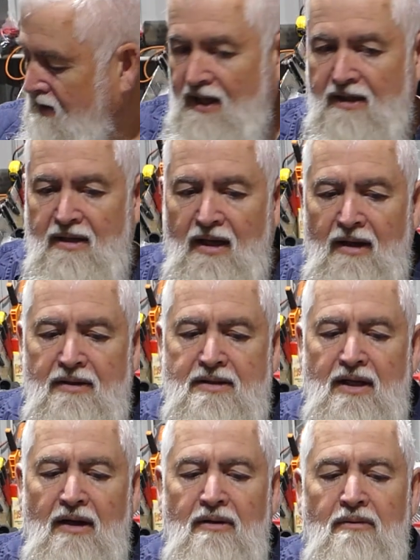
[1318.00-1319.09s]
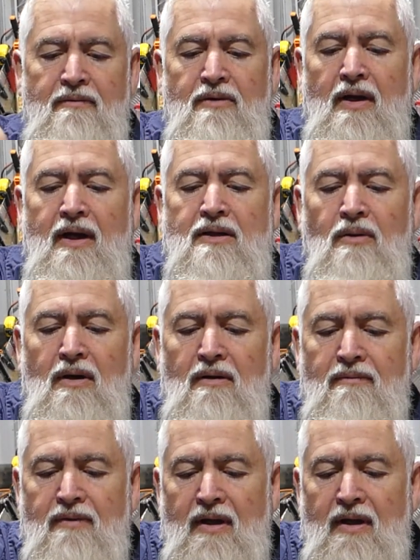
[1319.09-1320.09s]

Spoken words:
set those. So we've got our 12